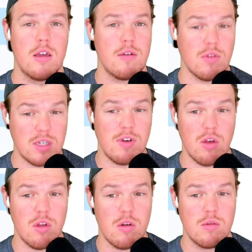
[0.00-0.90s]
For this video
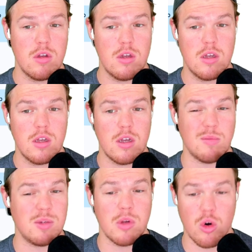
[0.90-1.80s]
though, I'm
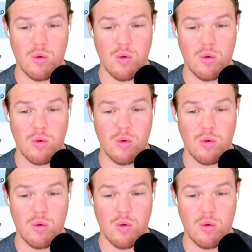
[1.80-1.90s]
simply gonna